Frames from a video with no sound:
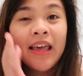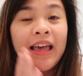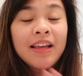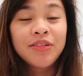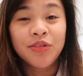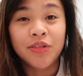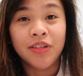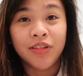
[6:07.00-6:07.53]

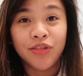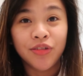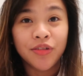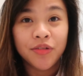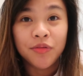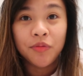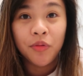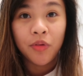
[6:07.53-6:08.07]
actually
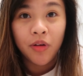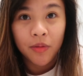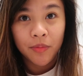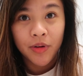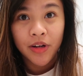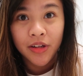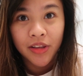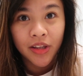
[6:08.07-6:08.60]
just woke up
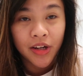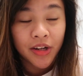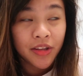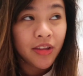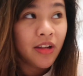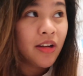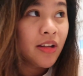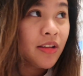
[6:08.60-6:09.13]
earlier
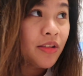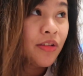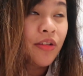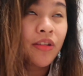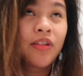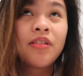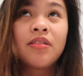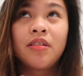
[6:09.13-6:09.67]
than I thought
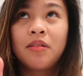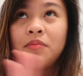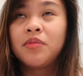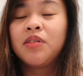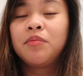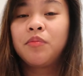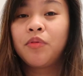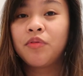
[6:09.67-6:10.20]
because I'm
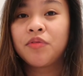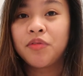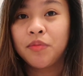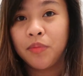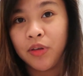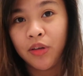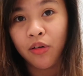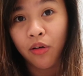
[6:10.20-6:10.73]
supposed to
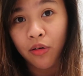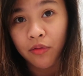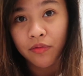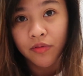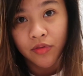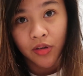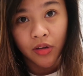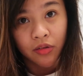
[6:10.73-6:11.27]
be off
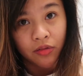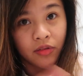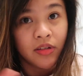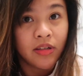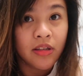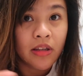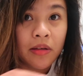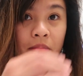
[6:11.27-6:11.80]
so I could
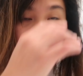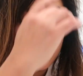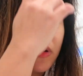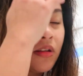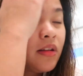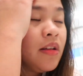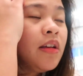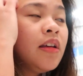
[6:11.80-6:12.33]
sleep
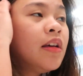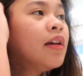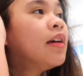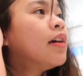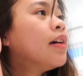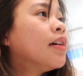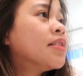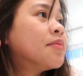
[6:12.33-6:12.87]

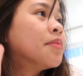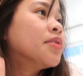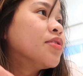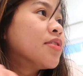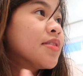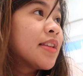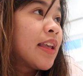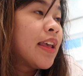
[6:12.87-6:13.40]
as much
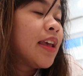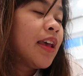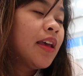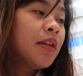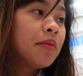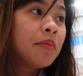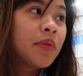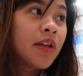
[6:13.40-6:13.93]
as I
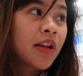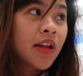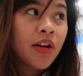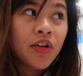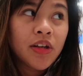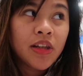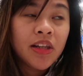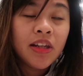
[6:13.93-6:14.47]
can but I
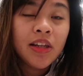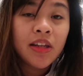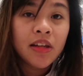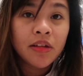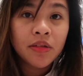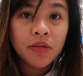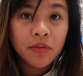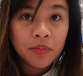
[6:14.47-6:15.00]
really
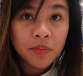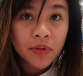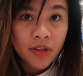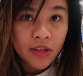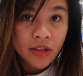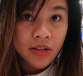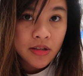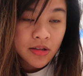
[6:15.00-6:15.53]
needed to
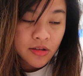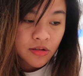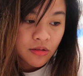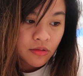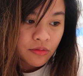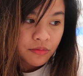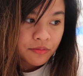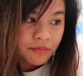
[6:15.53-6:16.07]
pee so
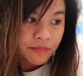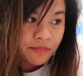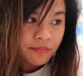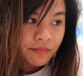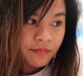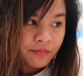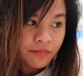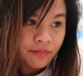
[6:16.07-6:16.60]

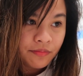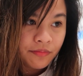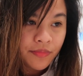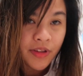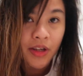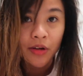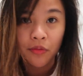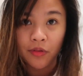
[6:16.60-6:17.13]

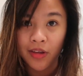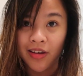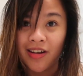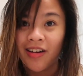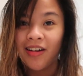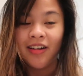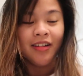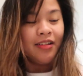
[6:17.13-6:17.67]
here we
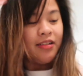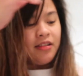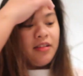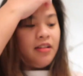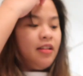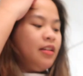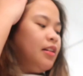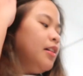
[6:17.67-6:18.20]
are
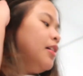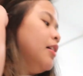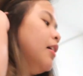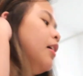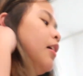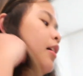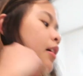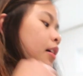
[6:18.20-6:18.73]

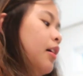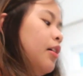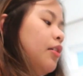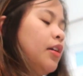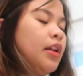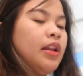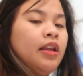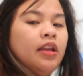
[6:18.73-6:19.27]

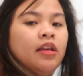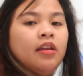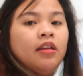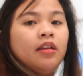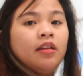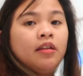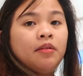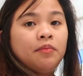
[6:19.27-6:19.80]
already
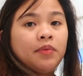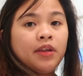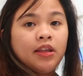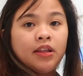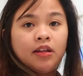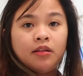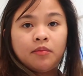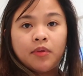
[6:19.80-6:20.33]

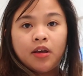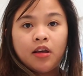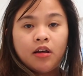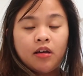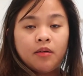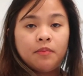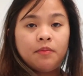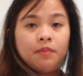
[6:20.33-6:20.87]
peeing in my
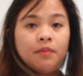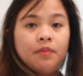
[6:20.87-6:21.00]
cup